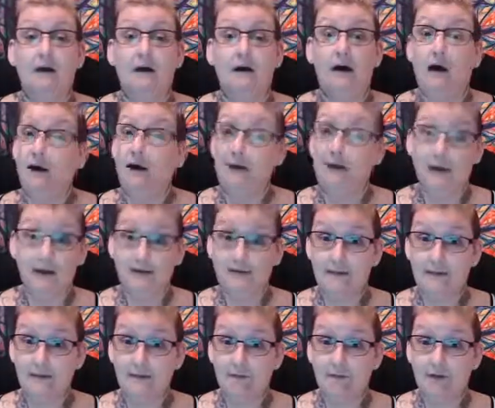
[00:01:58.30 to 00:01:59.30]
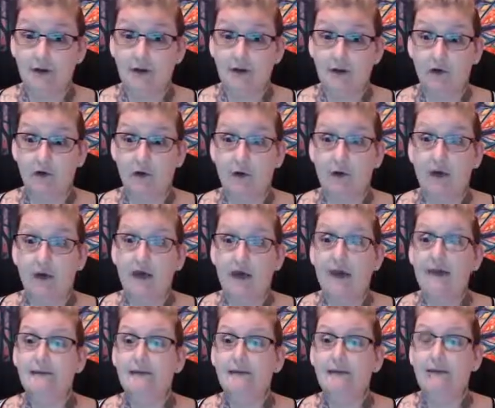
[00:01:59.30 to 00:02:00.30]
I can't seem to figure it out
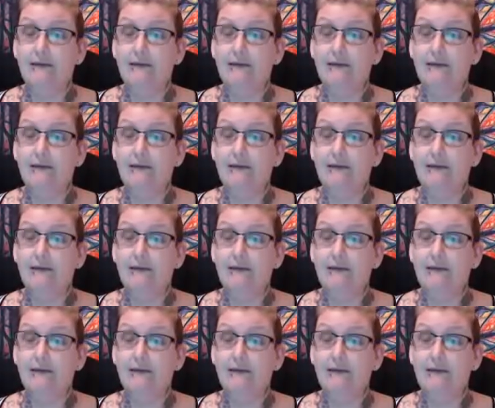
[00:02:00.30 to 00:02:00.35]
yet.